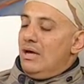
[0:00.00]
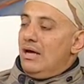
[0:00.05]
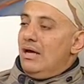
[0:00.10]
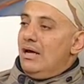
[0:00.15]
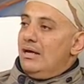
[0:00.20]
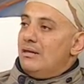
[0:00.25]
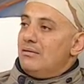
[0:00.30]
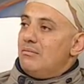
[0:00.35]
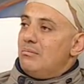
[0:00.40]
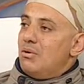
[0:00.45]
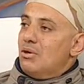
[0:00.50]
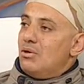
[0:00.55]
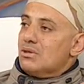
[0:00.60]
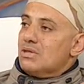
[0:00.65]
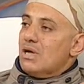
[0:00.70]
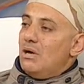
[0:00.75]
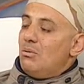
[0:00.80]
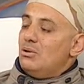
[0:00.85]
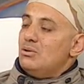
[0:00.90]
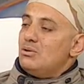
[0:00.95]
And because
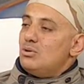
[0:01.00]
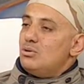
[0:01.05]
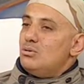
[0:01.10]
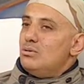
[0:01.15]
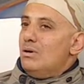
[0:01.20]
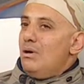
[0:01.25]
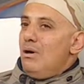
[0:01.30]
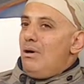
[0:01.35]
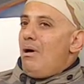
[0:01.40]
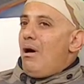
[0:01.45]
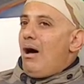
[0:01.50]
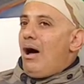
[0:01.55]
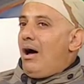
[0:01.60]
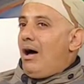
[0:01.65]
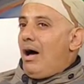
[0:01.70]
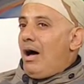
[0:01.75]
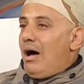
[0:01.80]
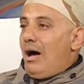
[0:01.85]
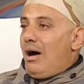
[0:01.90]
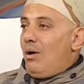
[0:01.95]
I want to, uh,
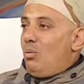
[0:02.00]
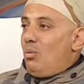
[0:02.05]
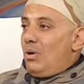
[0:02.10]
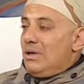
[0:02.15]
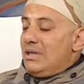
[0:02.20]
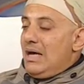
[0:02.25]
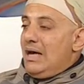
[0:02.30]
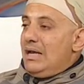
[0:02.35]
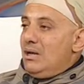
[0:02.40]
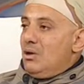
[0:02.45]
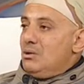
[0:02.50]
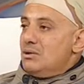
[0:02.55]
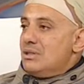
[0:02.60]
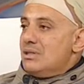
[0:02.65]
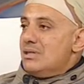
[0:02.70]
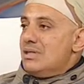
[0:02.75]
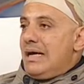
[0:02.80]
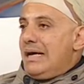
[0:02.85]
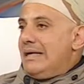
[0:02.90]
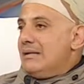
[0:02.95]
uh what I
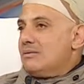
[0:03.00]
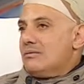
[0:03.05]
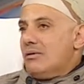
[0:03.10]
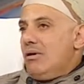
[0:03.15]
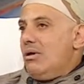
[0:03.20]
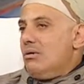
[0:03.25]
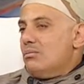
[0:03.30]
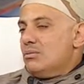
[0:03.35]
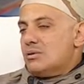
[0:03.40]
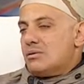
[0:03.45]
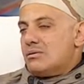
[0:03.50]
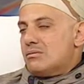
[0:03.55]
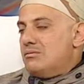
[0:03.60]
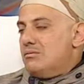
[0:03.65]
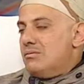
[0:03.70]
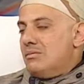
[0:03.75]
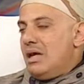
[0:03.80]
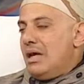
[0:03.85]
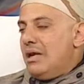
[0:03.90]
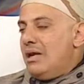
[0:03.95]
noticed that almost
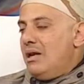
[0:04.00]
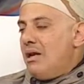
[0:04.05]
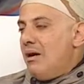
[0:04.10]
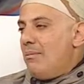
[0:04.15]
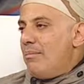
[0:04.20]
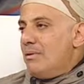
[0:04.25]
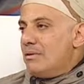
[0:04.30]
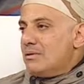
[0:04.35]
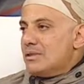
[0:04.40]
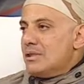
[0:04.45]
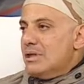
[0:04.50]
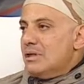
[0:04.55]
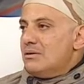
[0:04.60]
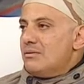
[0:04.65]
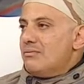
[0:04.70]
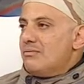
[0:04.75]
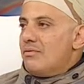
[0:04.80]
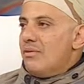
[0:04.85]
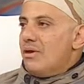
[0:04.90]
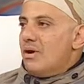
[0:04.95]
99%
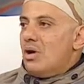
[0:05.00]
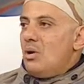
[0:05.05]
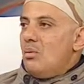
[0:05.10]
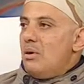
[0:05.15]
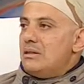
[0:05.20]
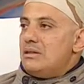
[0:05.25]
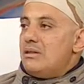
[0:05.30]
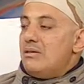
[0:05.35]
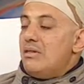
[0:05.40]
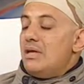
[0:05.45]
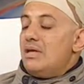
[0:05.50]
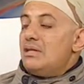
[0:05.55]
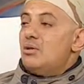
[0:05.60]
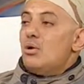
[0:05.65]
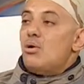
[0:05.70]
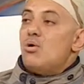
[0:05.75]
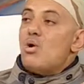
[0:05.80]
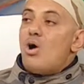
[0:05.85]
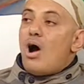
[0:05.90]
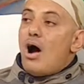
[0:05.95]
of the Kuwaiti, they
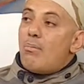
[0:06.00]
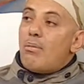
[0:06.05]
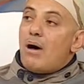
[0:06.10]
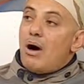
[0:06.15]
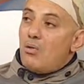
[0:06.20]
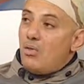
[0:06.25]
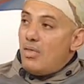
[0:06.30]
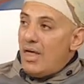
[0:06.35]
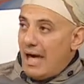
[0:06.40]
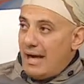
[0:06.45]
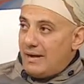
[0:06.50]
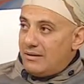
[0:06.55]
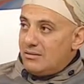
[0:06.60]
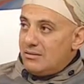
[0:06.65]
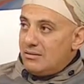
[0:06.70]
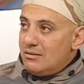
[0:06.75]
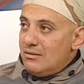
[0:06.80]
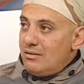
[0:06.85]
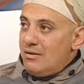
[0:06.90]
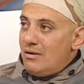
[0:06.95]
don't know about that,
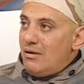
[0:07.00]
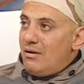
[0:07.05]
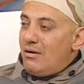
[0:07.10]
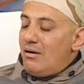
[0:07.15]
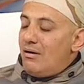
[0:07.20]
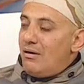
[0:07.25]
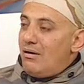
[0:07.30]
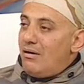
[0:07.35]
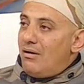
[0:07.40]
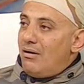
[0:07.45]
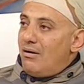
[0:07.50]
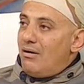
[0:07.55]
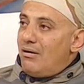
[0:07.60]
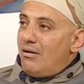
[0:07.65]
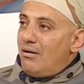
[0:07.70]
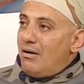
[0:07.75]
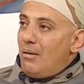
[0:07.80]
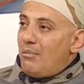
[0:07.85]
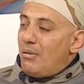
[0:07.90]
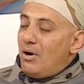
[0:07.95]
mm-hmm.